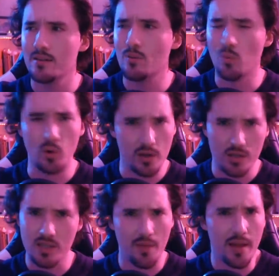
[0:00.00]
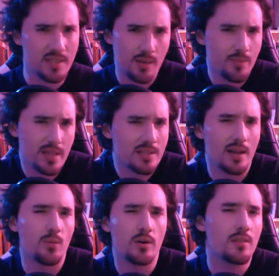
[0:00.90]
worse. And then some things like
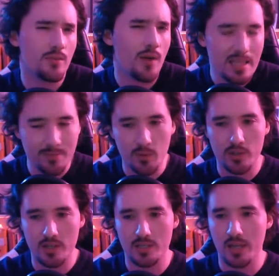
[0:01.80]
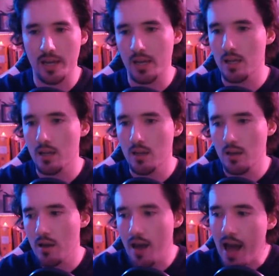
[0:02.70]
weren't threats, but were just like,
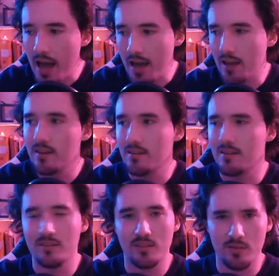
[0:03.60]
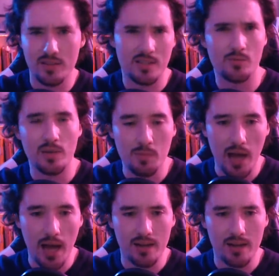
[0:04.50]
hey, you know, this is really bad.